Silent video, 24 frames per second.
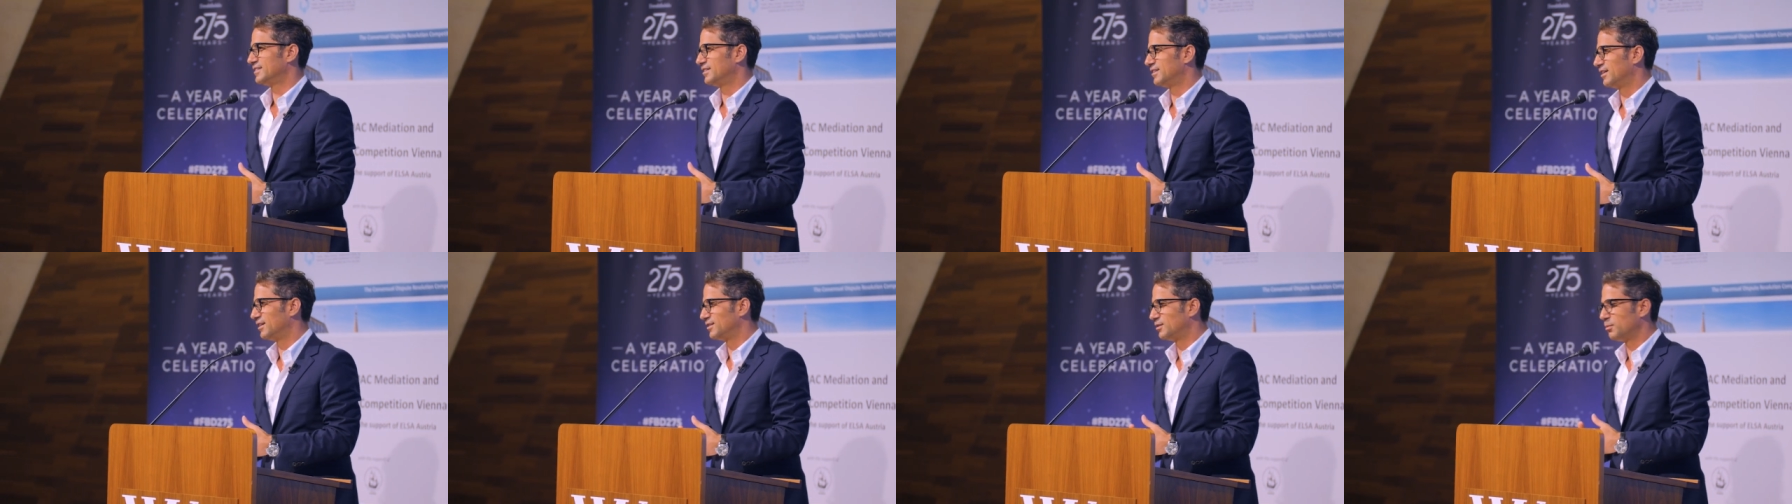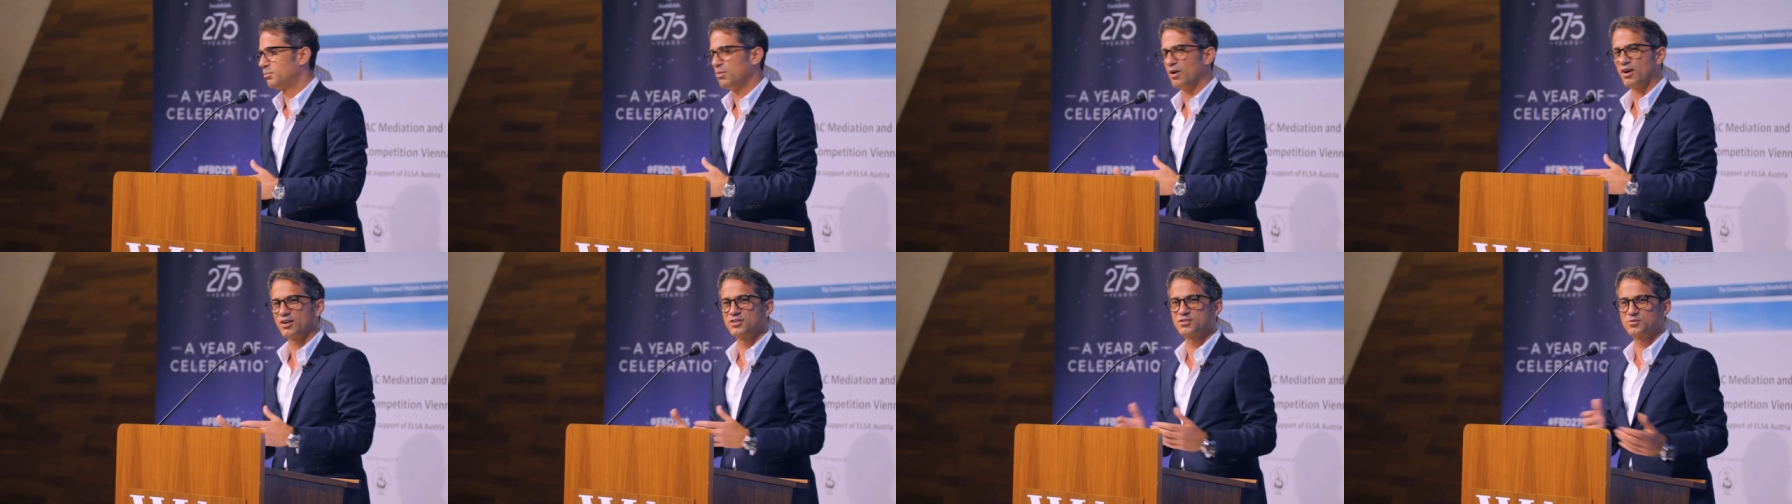The
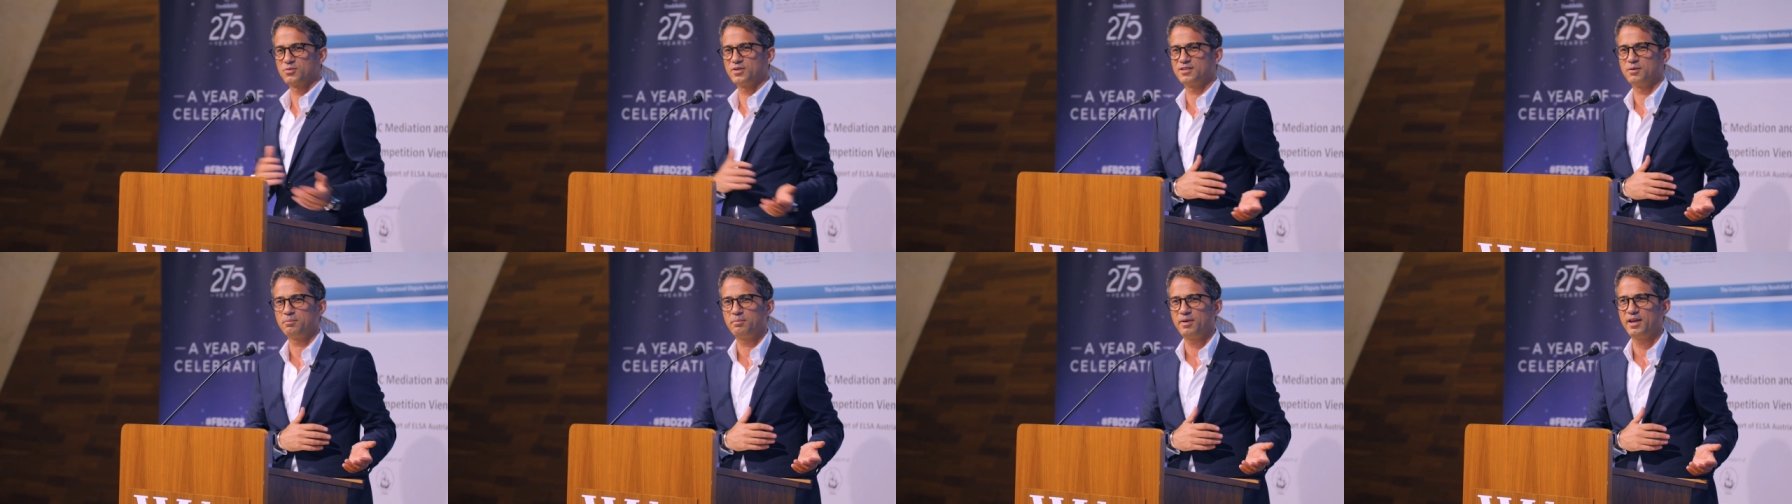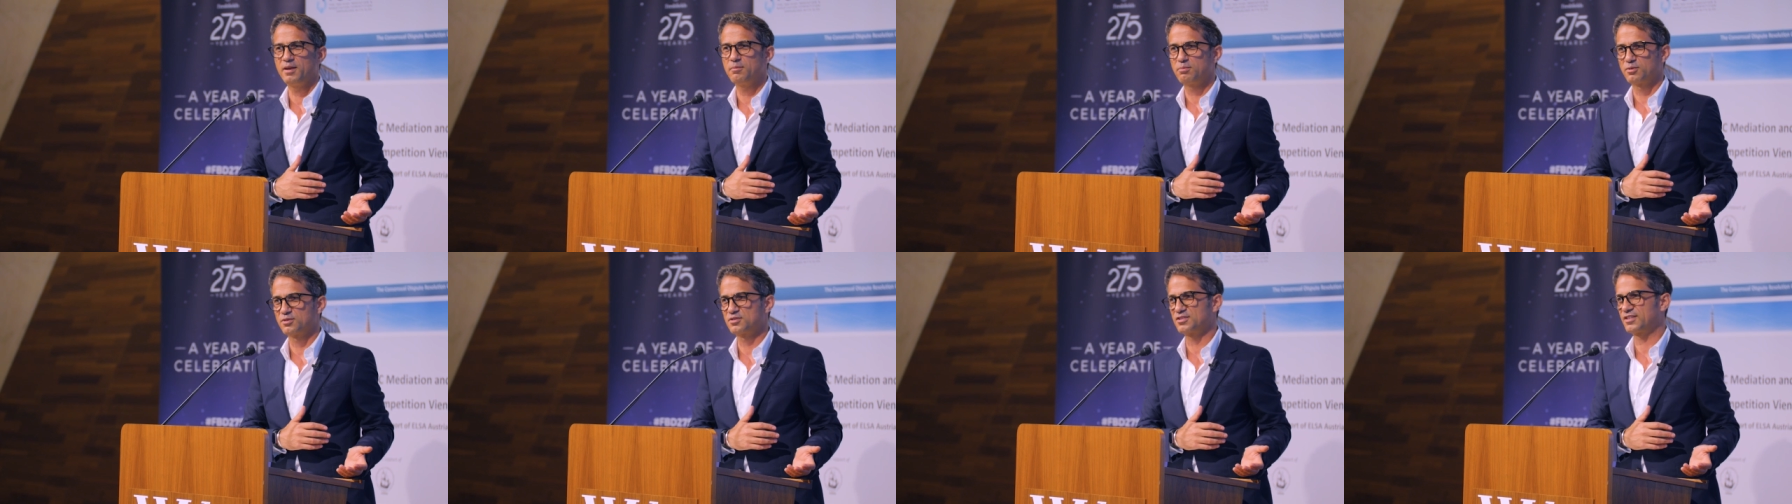parts with the
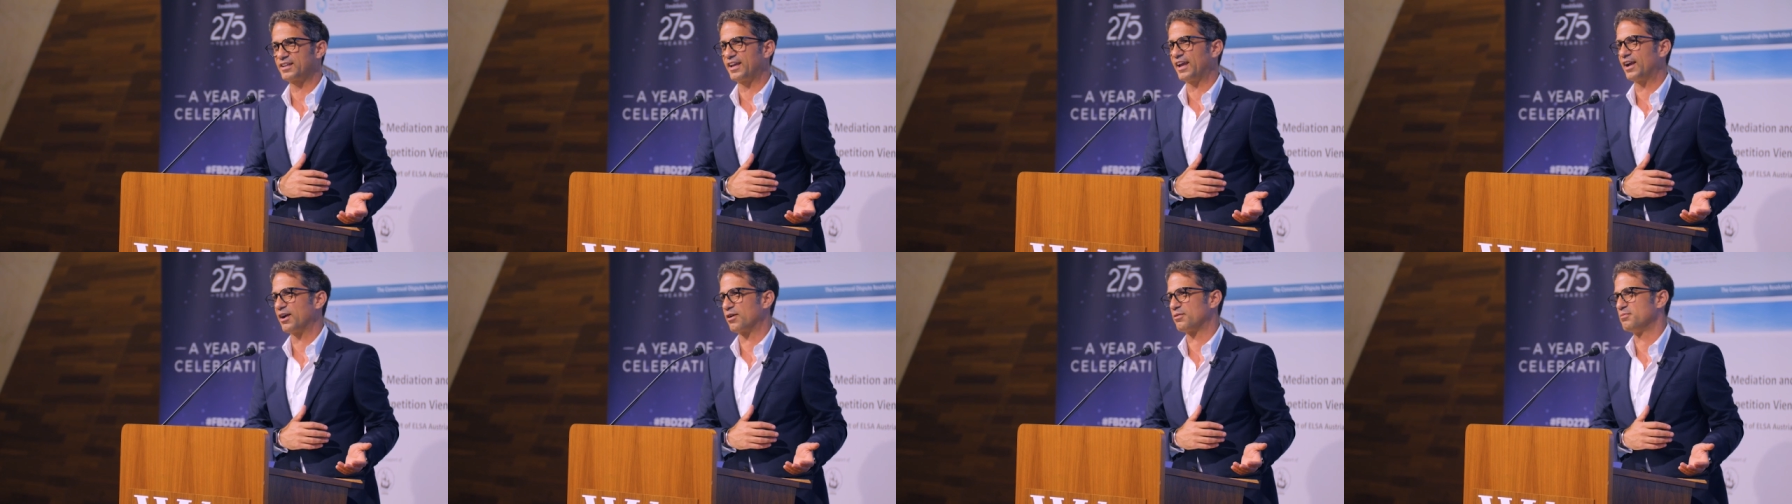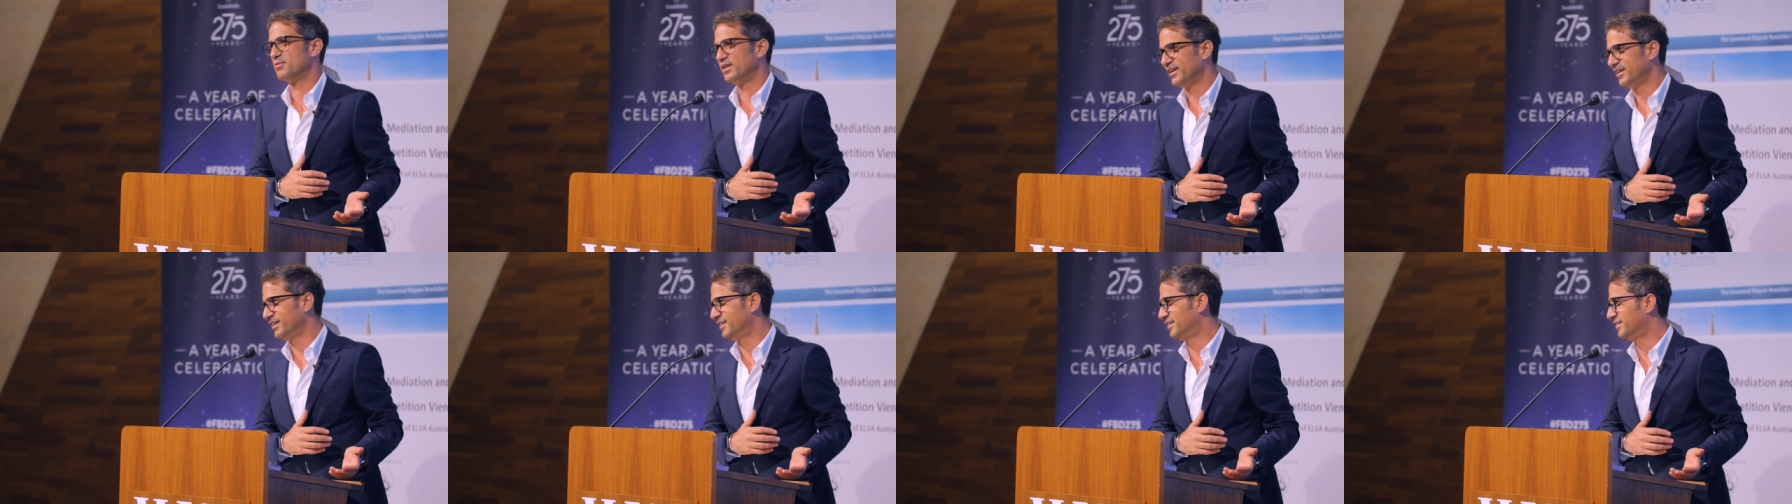paper scare
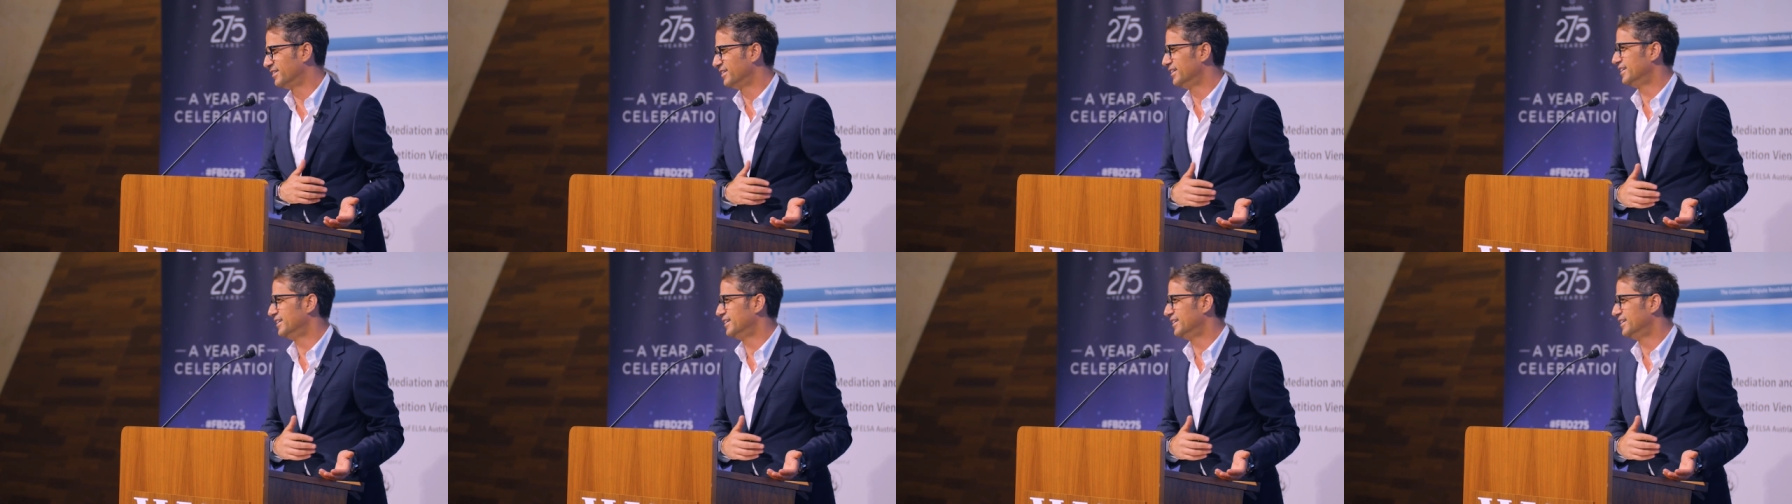me.